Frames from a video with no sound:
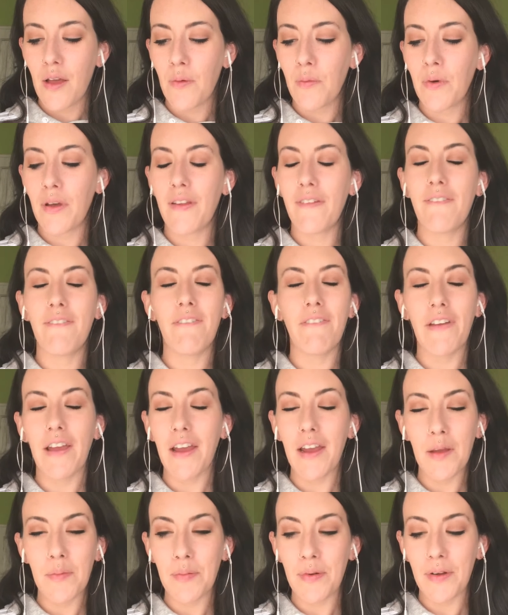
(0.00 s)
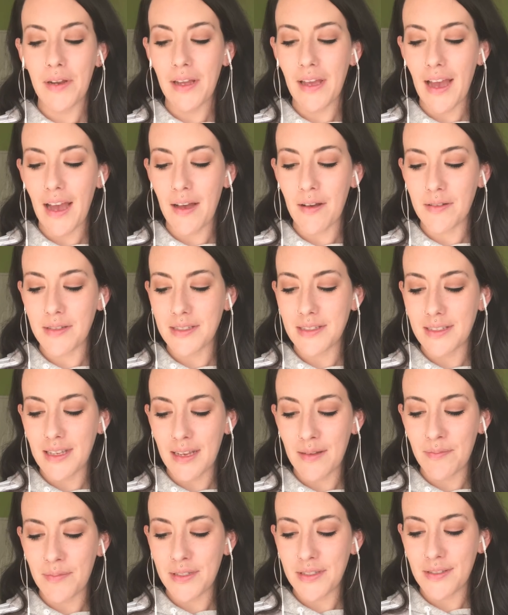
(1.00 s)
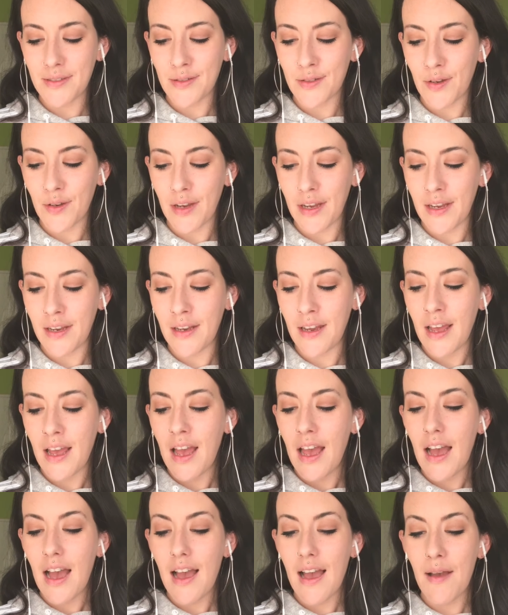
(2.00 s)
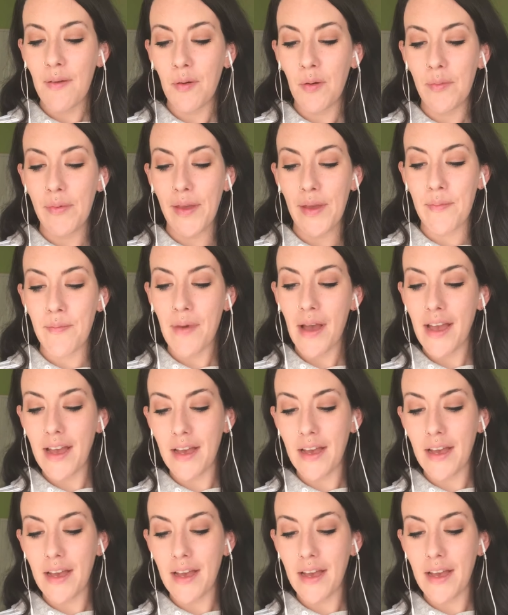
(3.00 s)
What a very pretty house, said Mrs. Green. I will paint my